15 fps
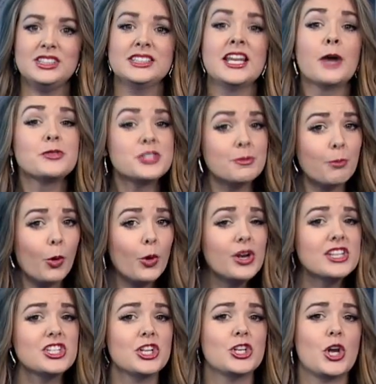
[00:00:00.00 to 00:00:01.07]
Now, it's
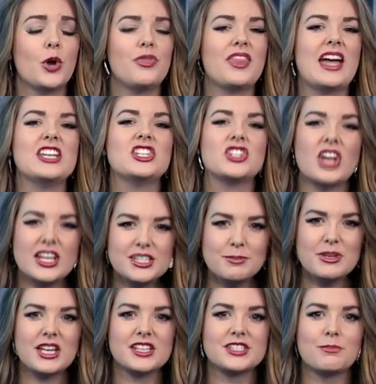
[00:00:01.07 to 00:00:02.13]
important to note that just
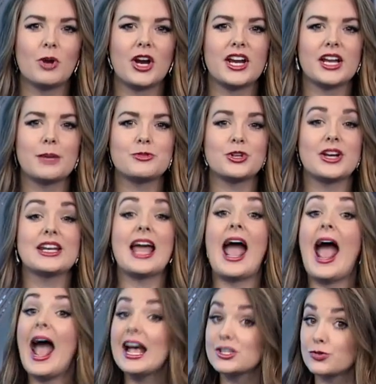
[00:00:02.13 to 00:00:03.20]
because the market uptrend
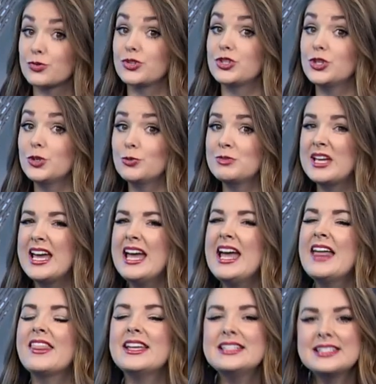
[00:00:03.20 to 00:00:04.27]
has resumed,
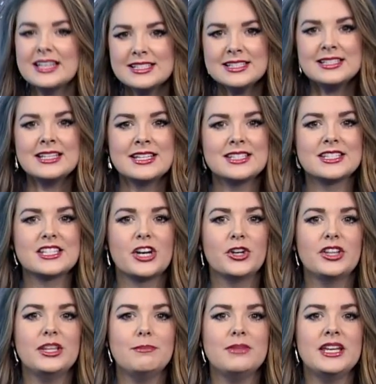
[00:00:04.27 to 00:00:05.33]
that doesn't
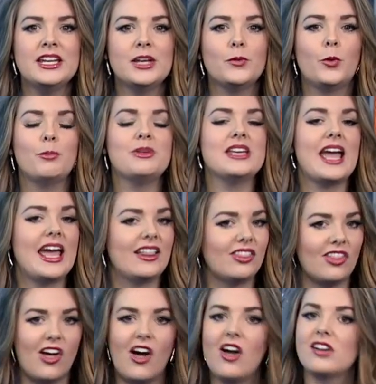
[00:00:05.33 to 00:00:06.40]
necessarily mean it will be a
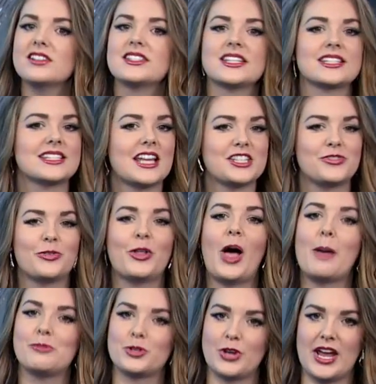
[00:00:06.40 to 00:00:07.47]
long, successful
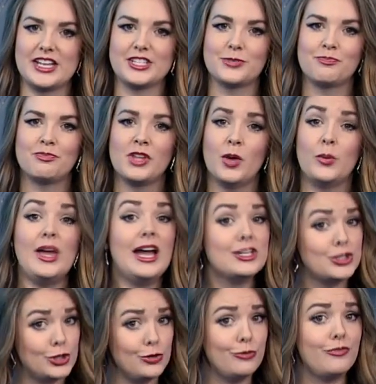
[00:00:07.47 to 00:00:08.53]
uptrend. We had
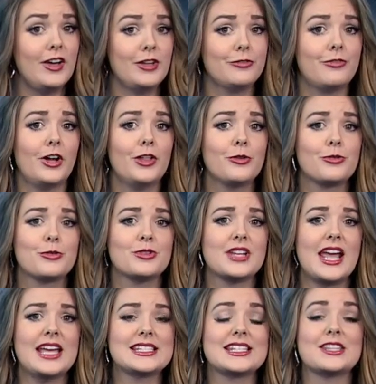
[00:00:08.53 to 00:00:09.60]
two failed follow-through
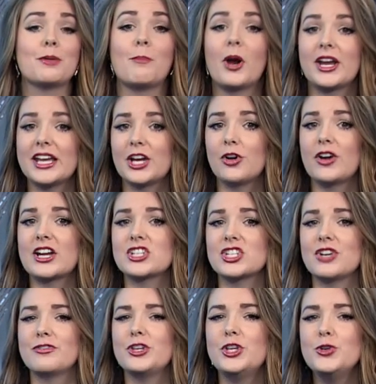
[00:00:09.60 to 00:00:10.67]
days in the market correction
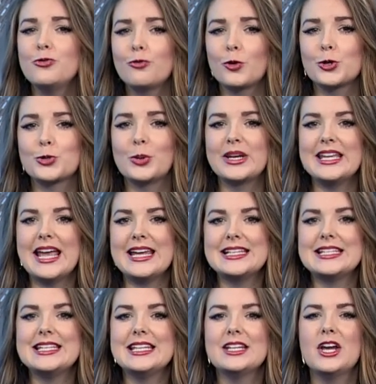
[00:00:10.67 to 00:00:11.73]
of Q4
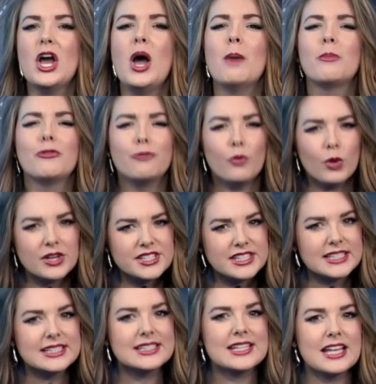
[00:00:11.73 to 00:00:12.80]
2018 before a
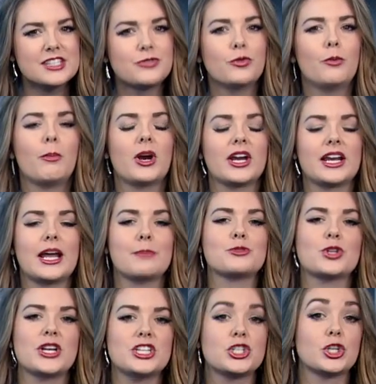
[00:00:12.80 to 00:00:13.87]
successful market
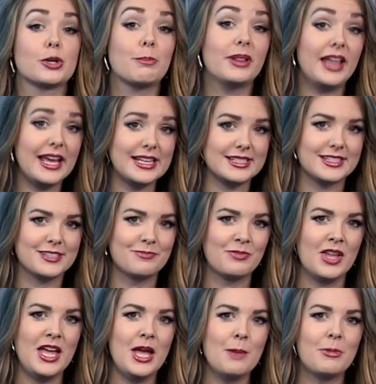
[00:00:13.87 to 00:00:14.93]
uptrend took place.
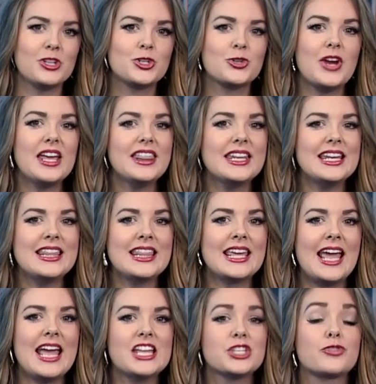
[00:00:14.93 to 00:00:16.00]
But strengthening the
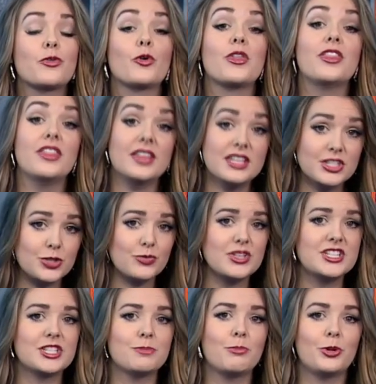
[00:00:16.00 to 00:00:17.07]
case for this
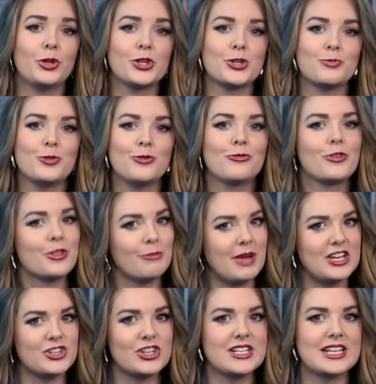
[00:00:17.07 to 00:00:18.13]
recent bullish move for the
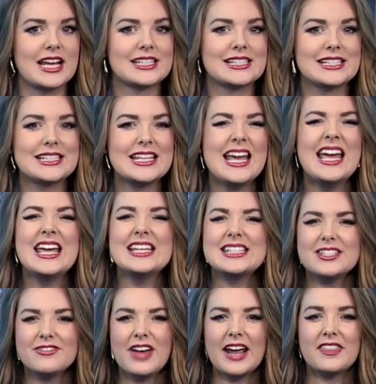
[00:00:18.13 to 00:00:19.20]
major indexes is
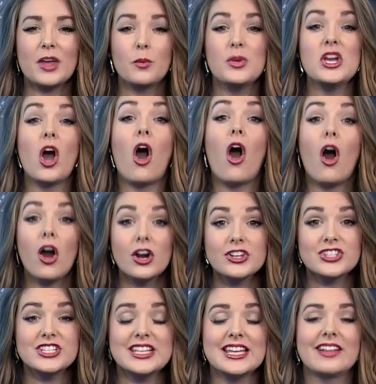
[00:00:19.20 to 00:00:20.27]
the fact that we are
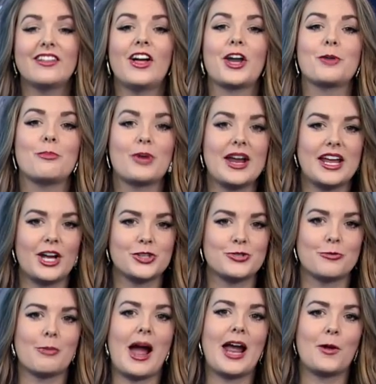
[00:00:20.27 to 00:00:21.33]
seeing a lot of breakouts
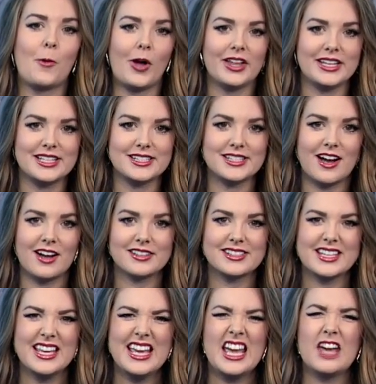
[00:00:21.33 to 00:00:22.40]
from high-quality
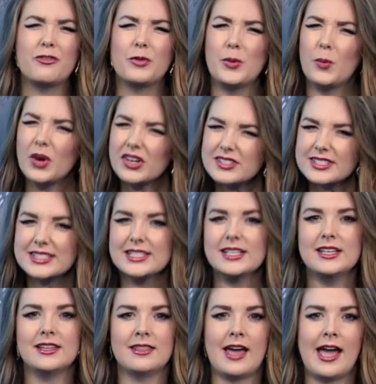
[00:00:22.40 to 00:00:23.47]
stocks. If we weren't
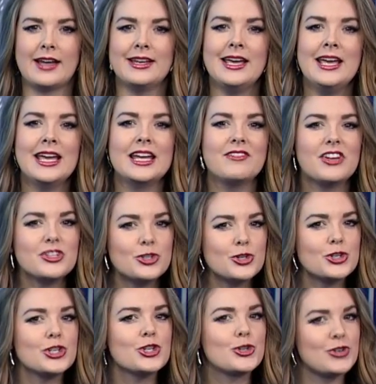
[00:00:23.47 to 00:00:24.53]
seeing that, investors
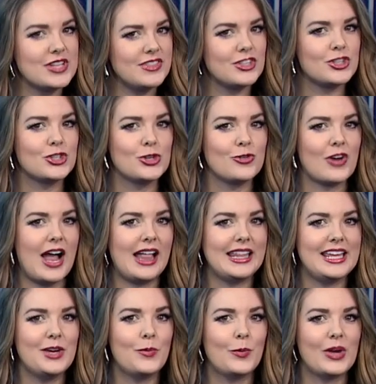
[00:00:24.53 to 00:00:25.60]
should treat this new
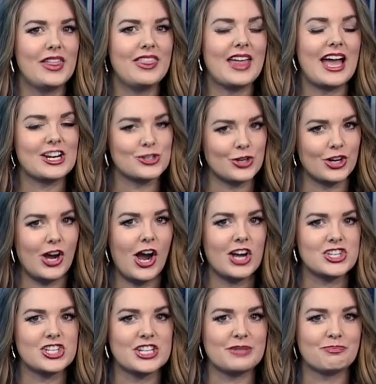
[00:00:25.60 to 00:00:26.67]
rally with extra
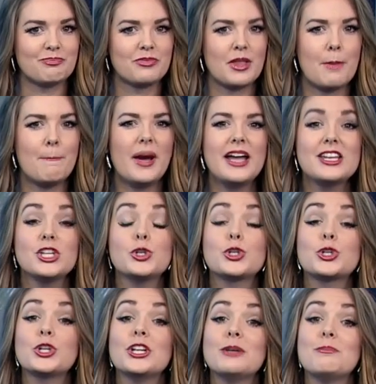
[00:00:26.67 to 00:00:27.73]
caution. But you
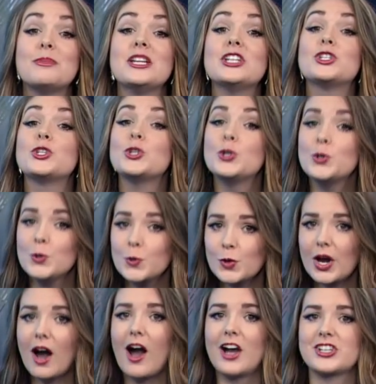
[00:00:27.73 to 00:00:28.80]
shouldn't be too
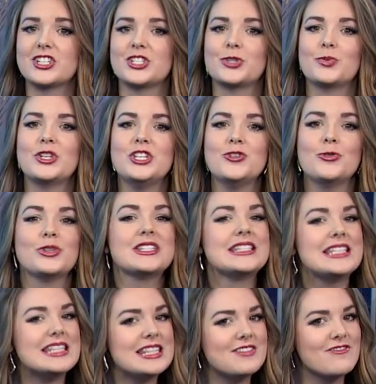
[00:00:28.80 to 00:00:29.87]
cautious when you
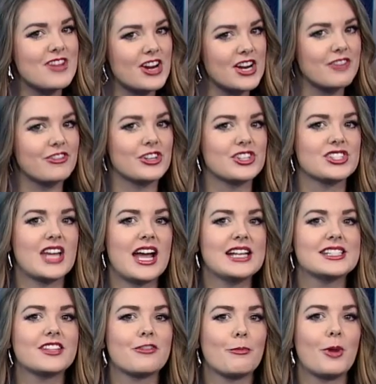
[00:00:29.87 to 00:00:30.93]
see the very first
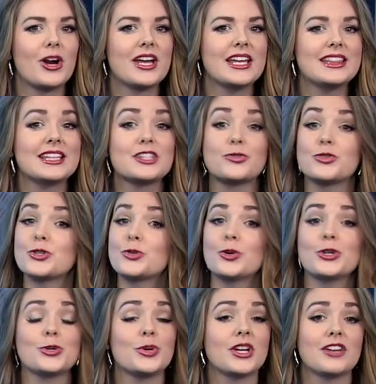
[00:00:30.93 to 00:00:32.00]
signs of a market that's
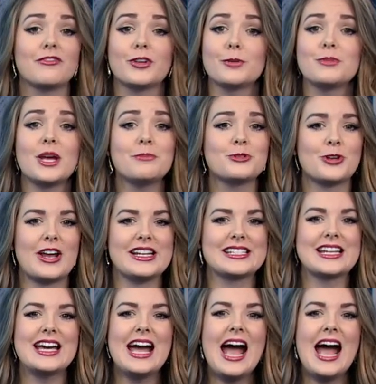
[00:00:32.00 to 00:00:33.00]
restored to a confirmed uptrend.